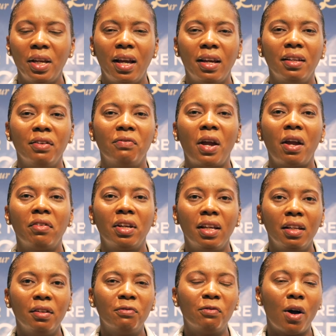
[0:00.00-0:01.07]
had a very
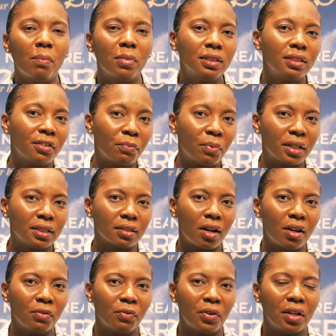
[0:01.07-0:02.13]
informative press
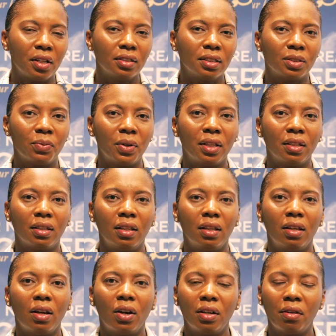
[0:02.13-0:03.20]
conference with
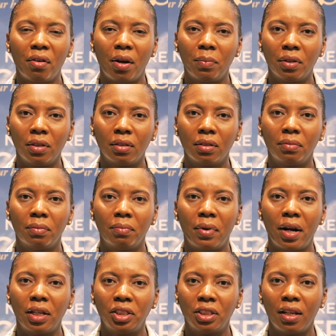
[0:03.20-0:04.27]
the Honorable
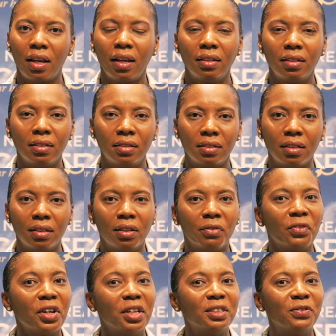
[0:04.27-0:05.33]
Marsha Henderson,
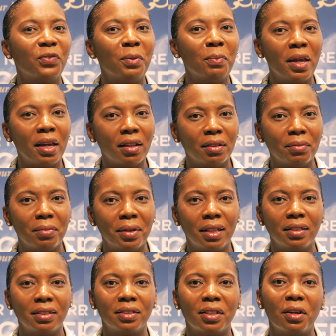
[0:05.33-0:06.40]
the first female
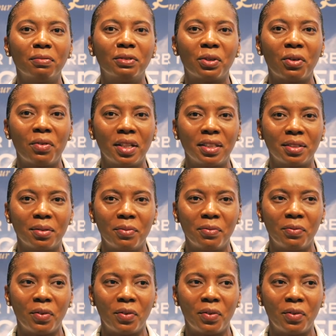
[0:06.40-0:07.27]
Minister of Tourism